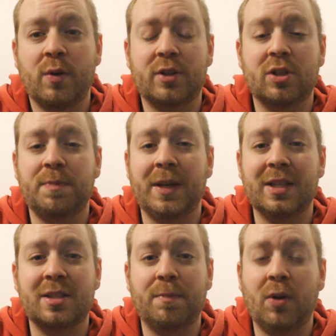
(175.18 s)
which has been
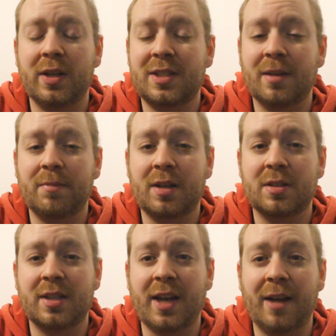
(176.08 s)
disappointing
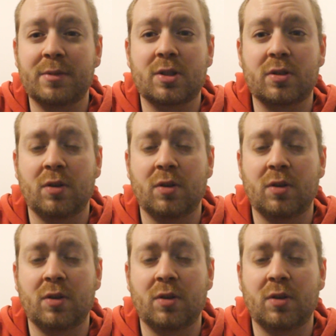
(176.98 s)
because the game's